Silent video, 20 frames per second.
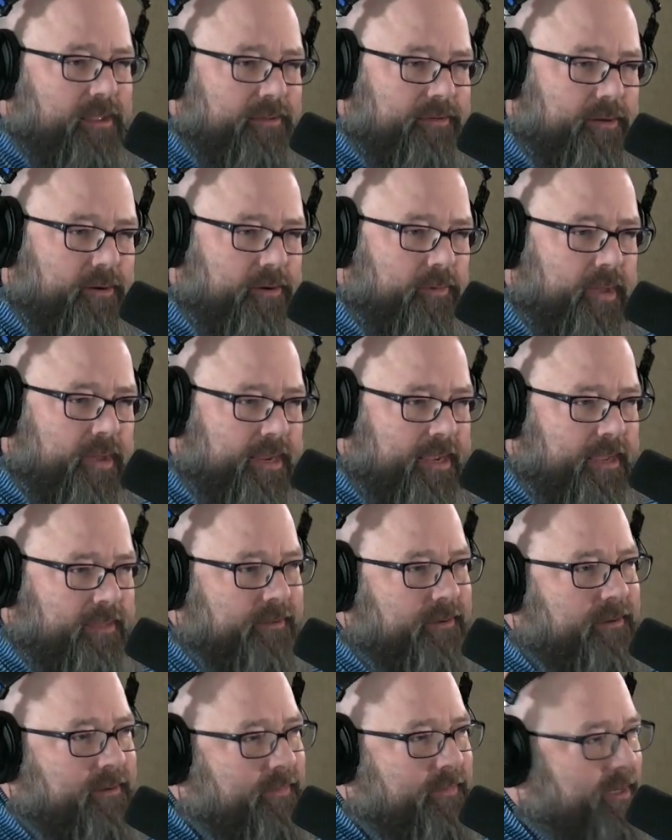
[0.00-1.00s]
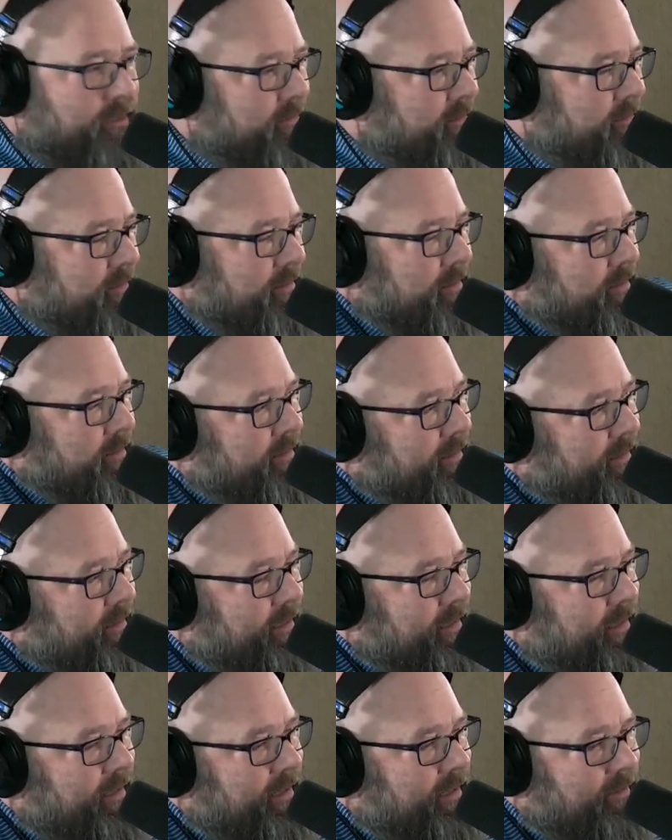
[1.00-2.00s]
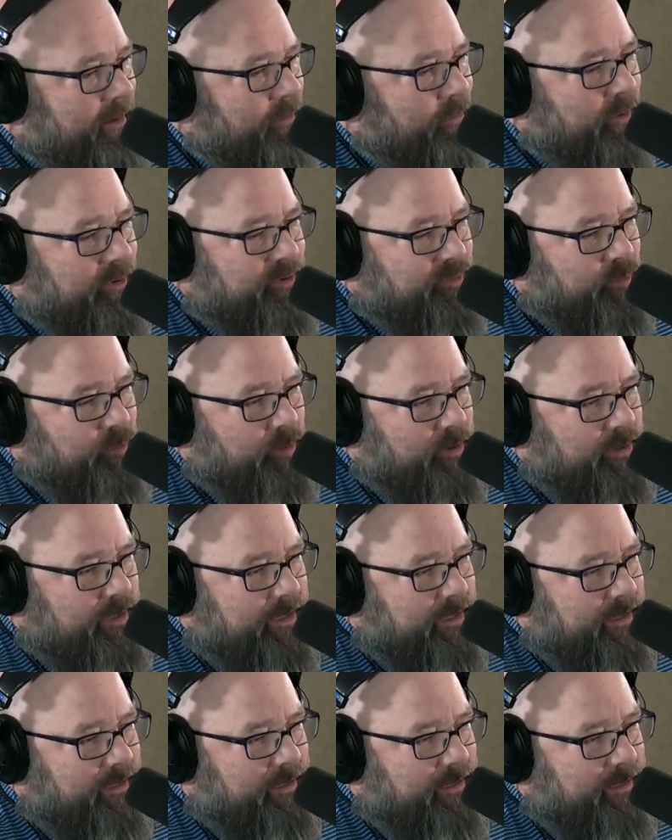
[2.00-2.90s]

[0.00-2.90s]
Talk about how that was working.